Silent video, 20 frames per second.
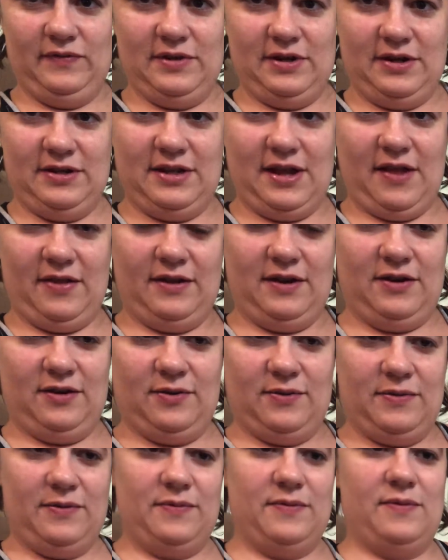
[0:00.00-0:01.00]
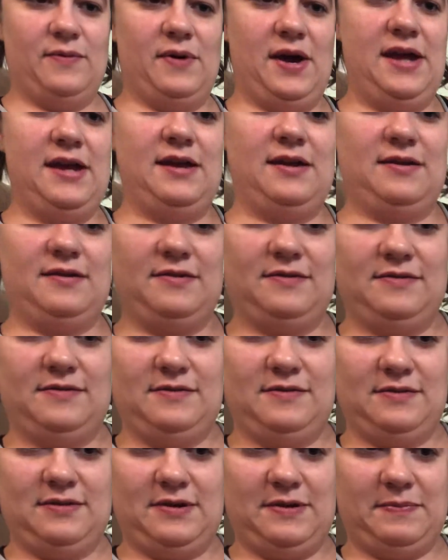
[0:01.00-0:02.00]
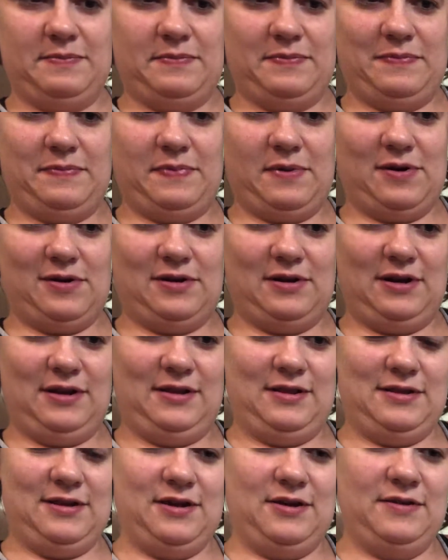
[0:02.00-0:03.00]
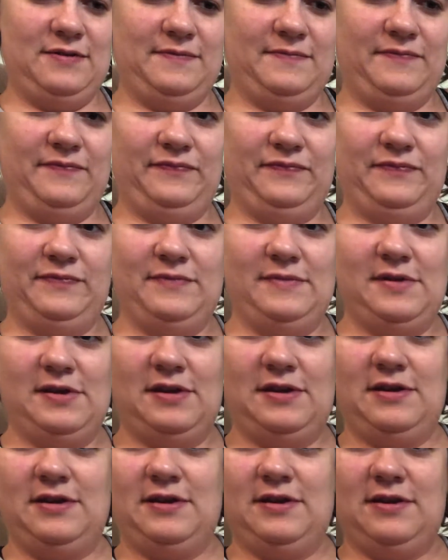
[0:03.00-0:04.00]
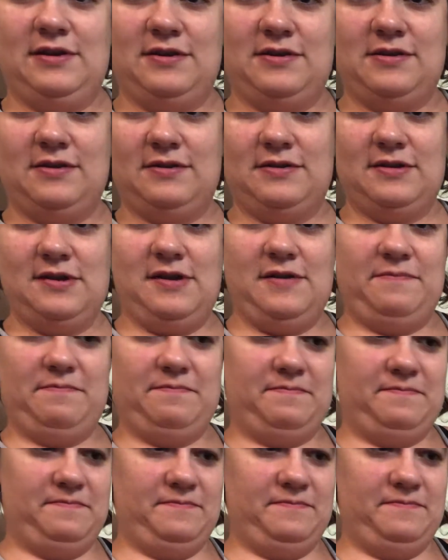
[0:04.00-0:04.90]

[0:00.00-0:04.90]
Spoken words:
And there's that little white part in there. See?